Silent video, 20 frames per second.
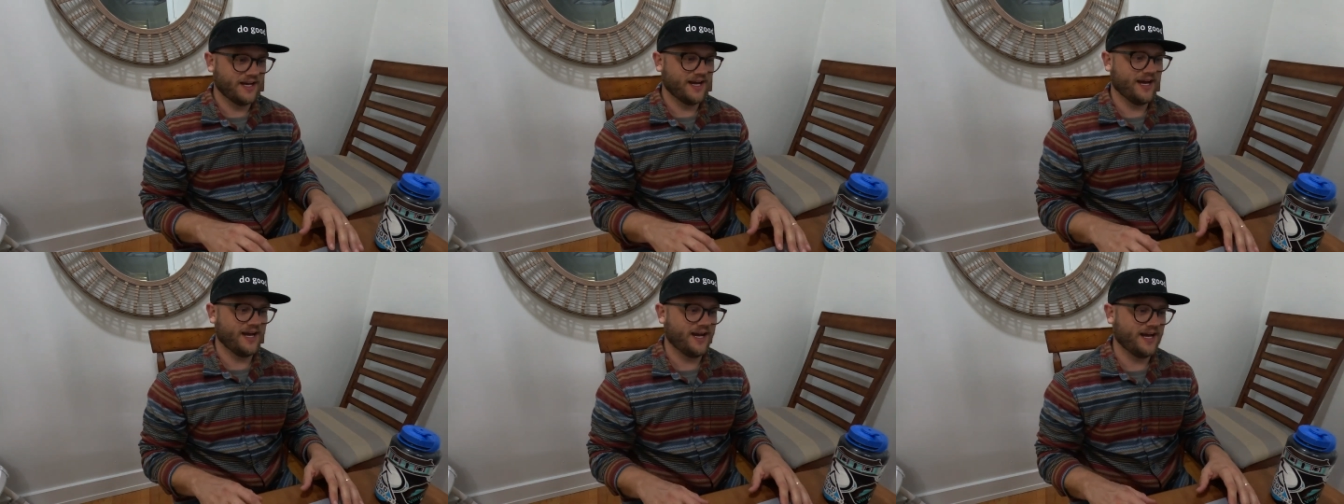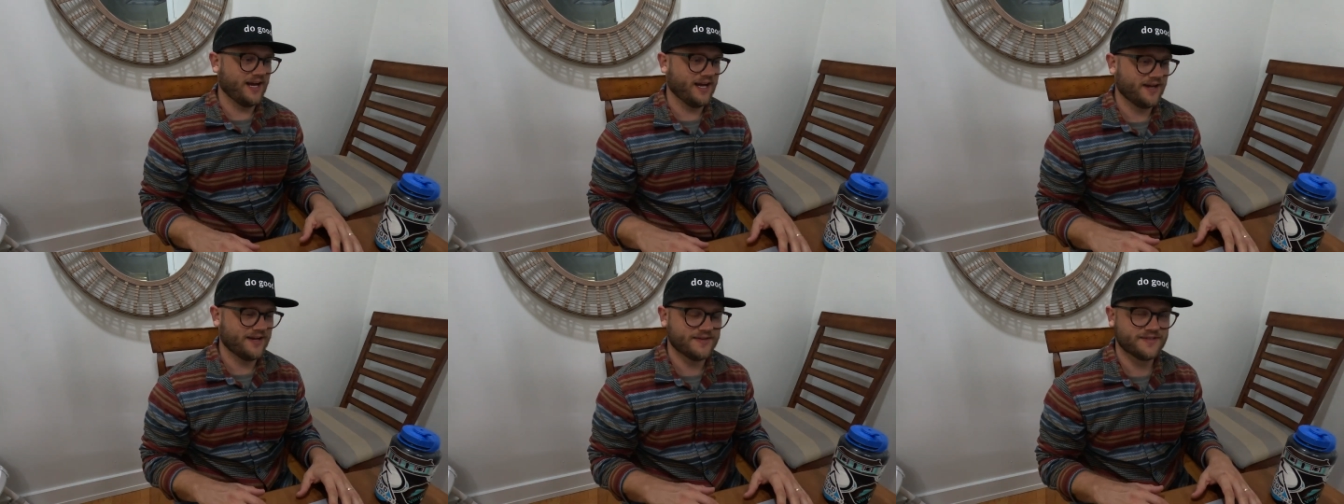
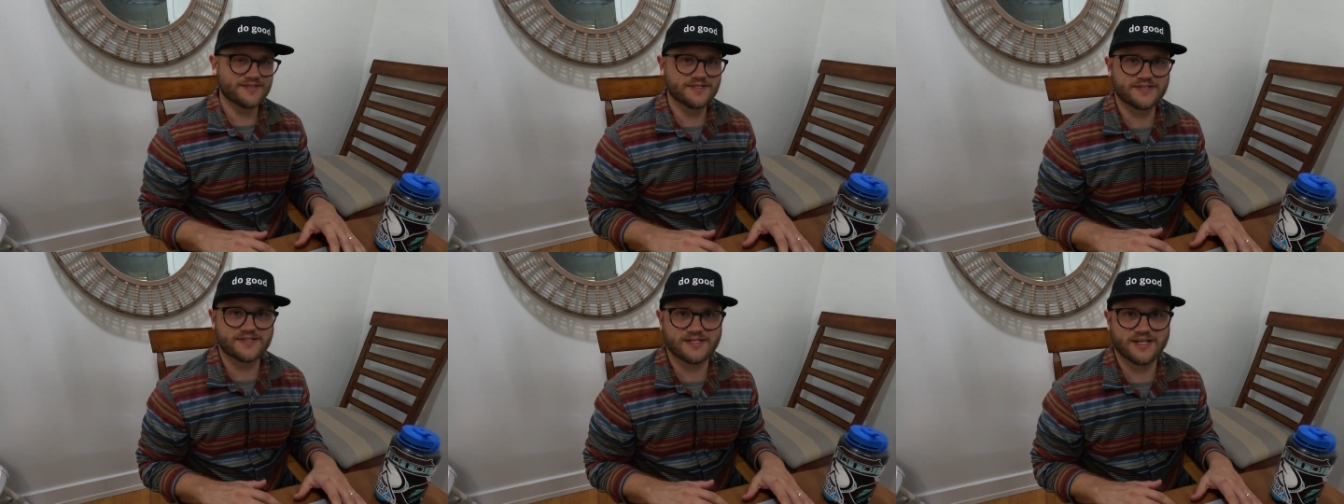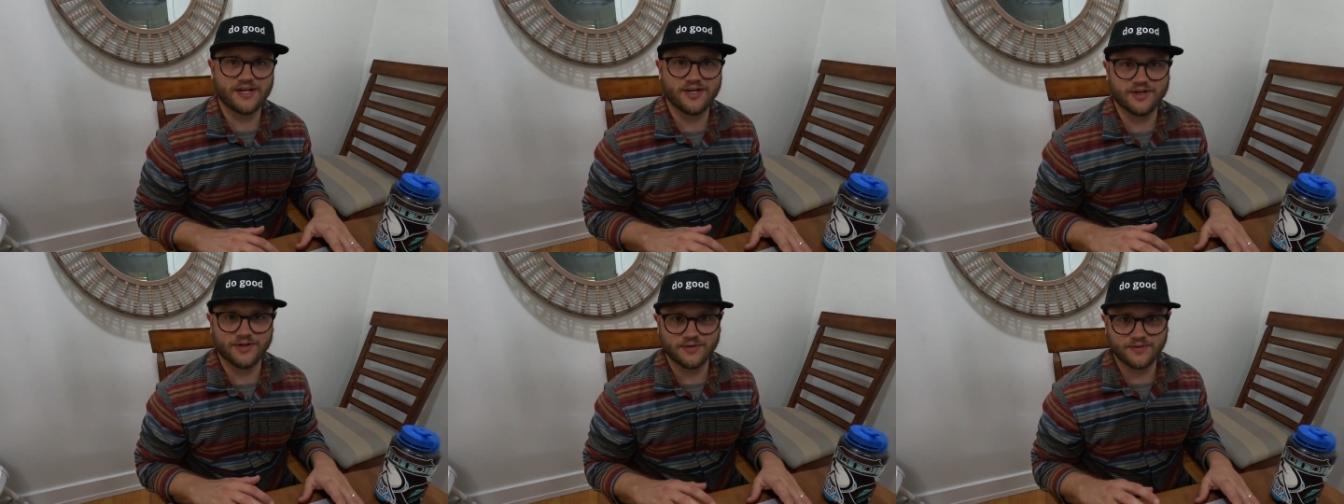Uh,
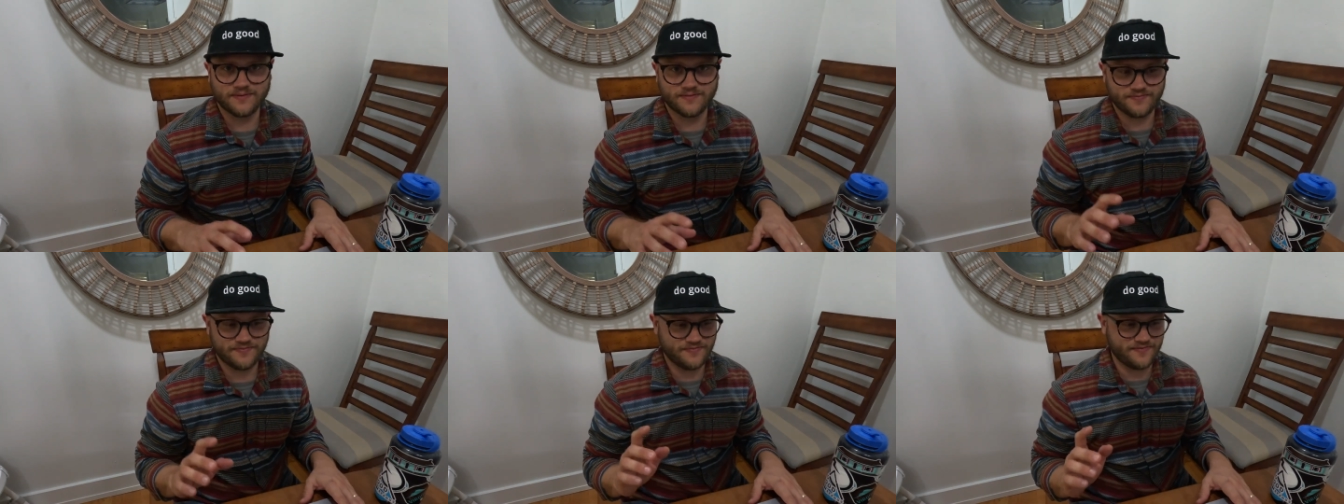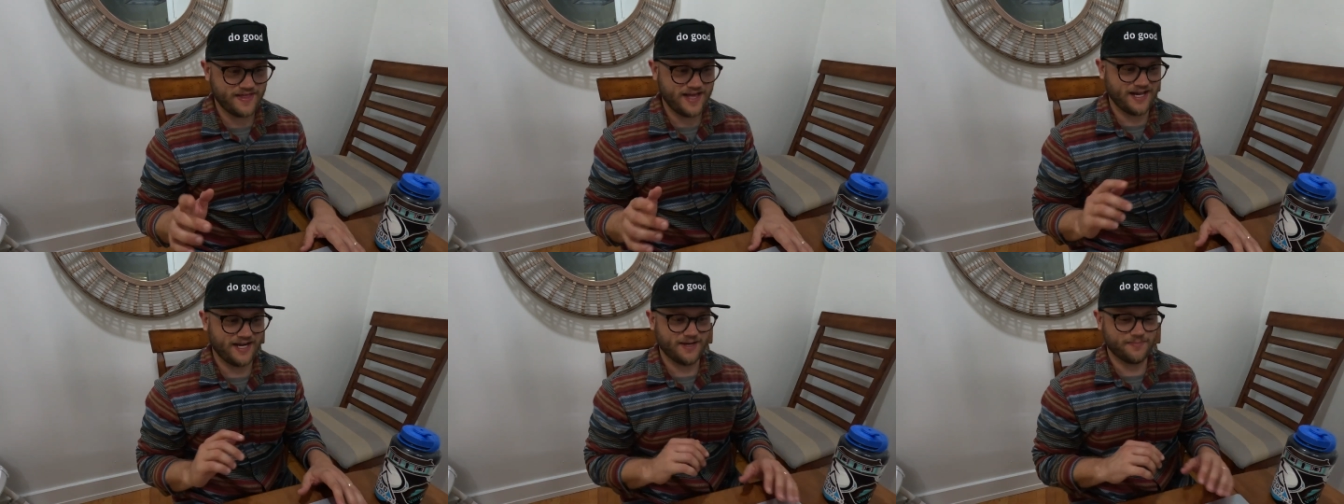so
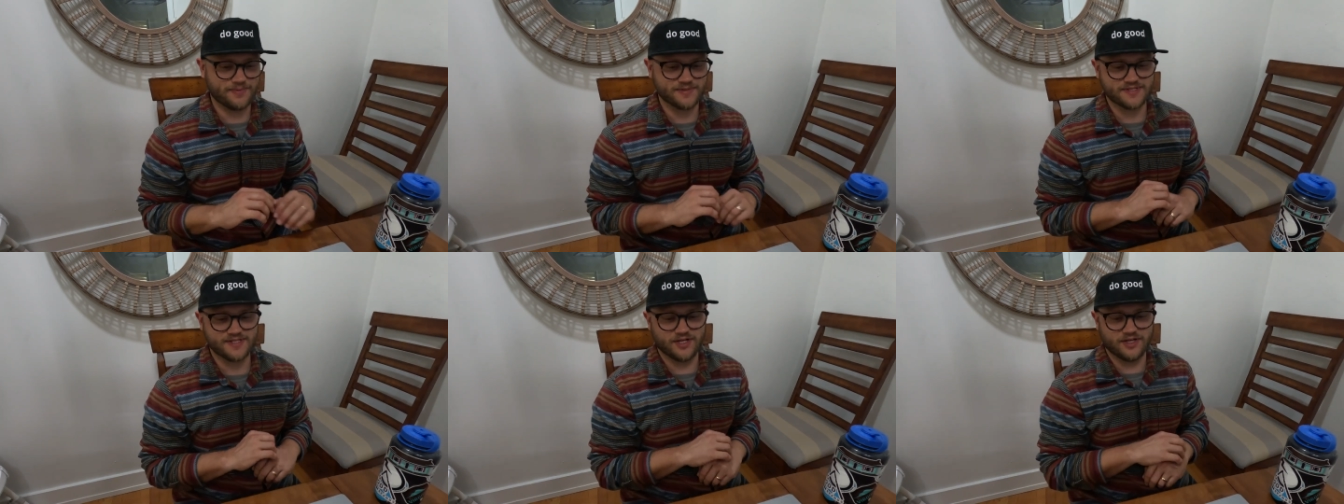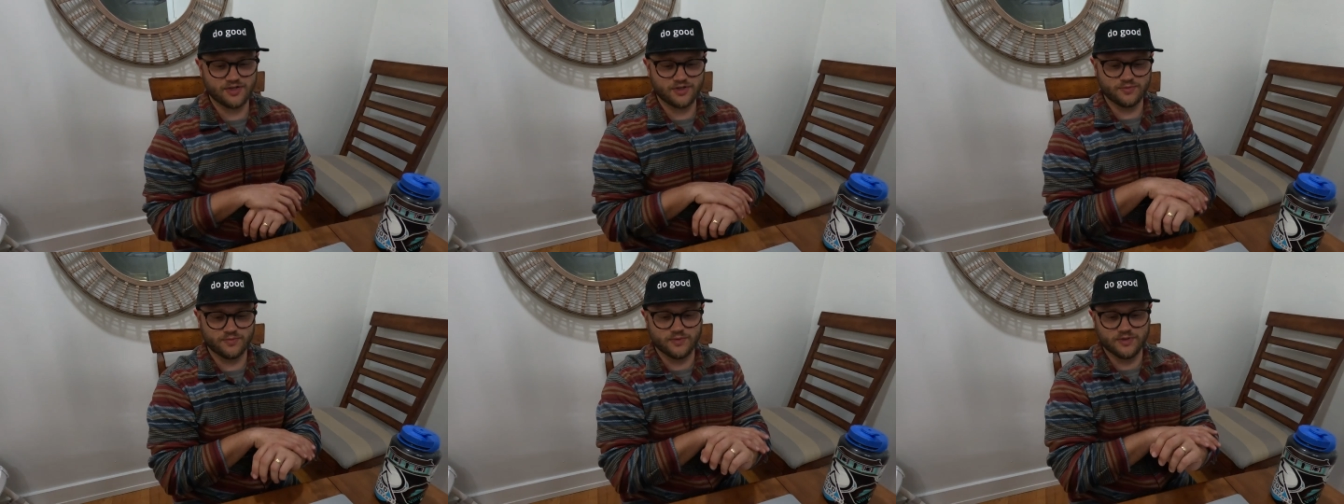that
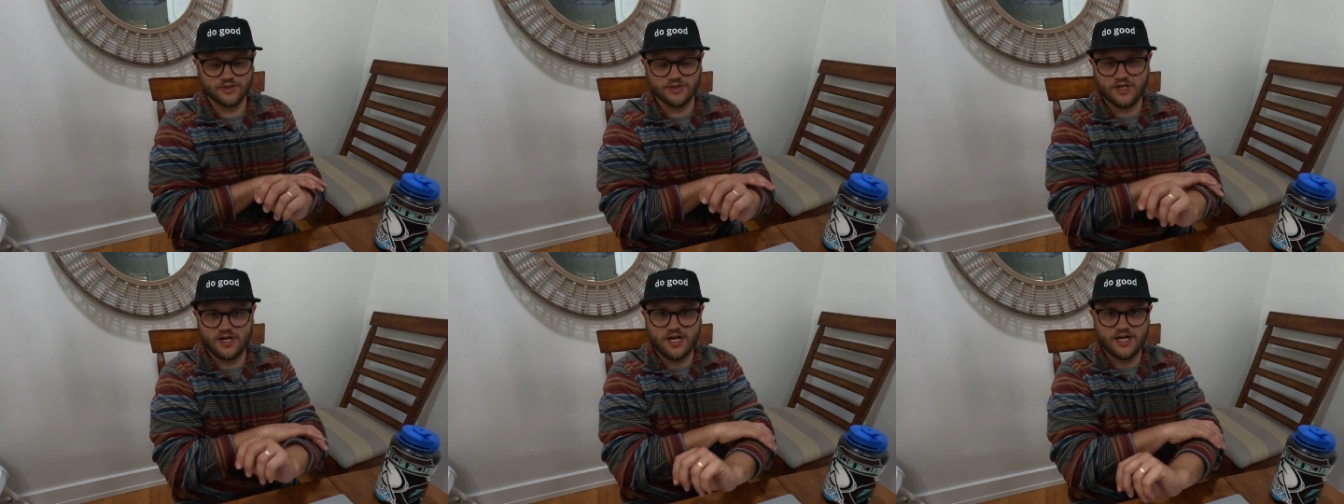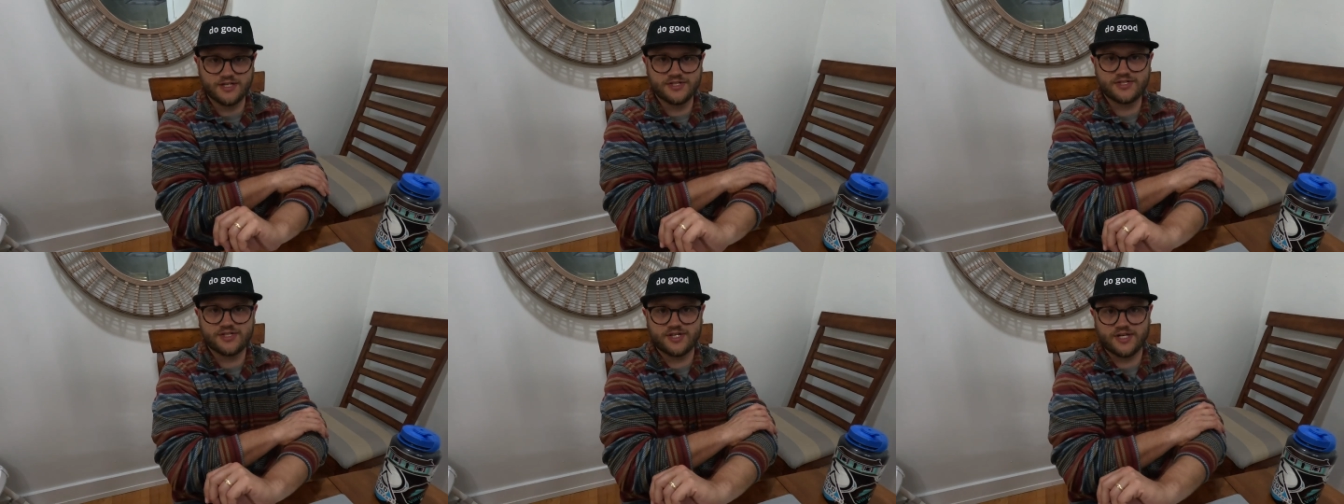episode will
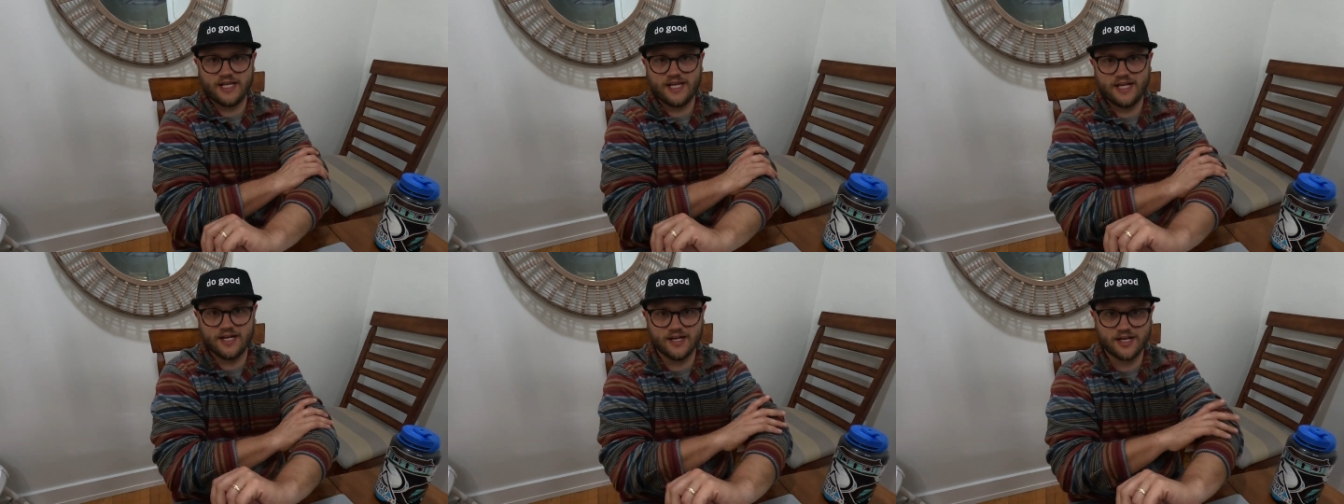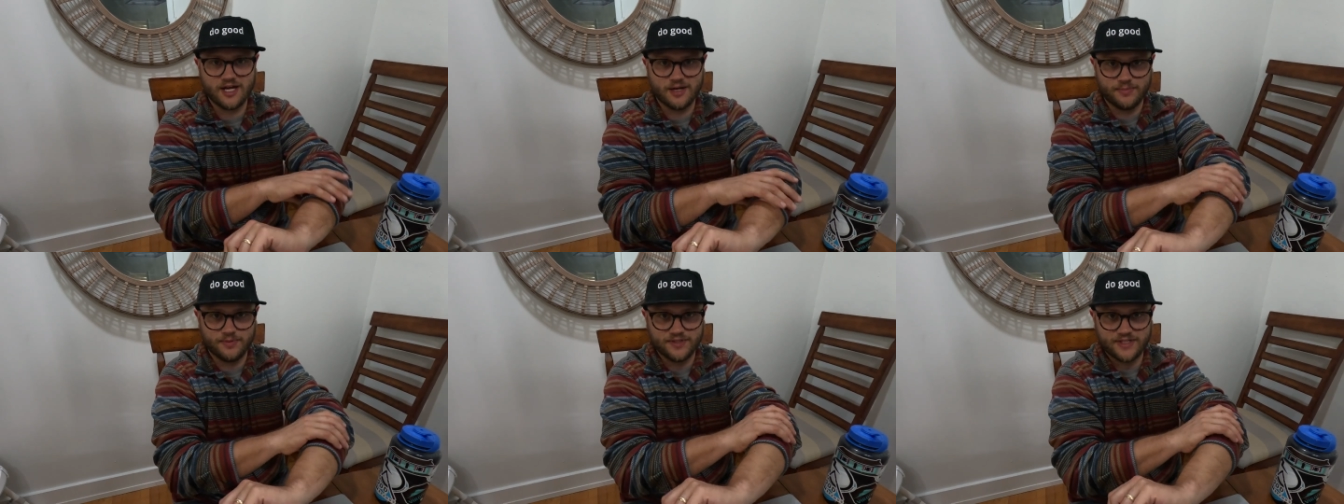launch in a
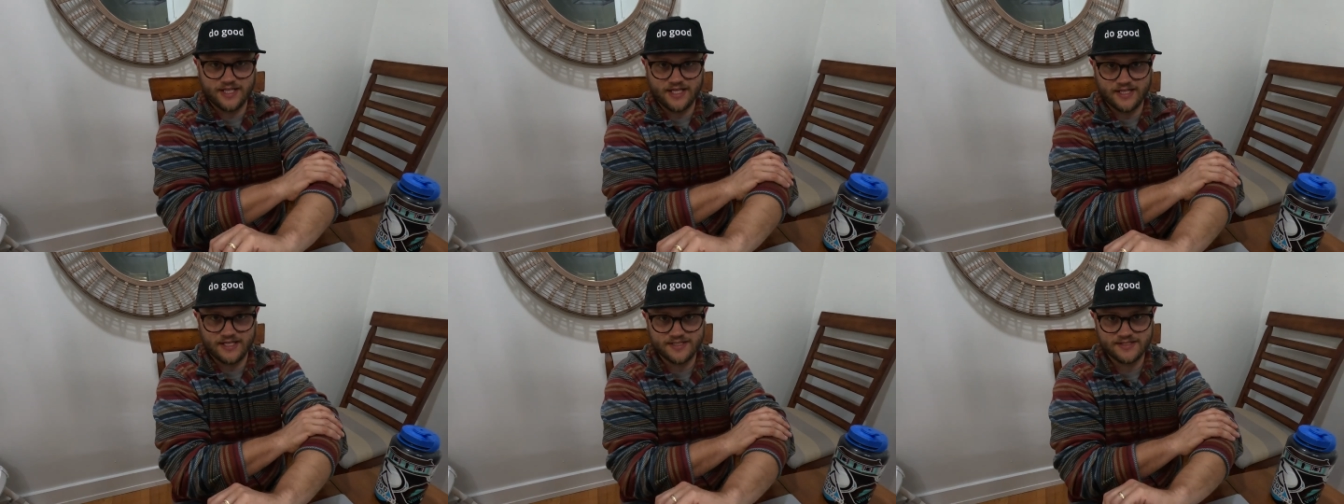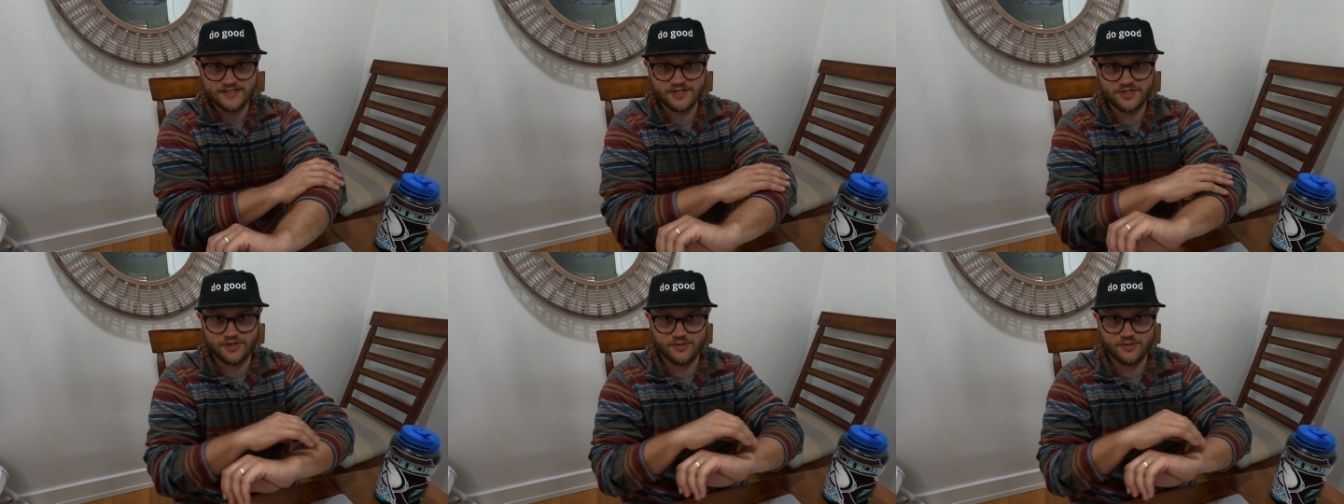couple days.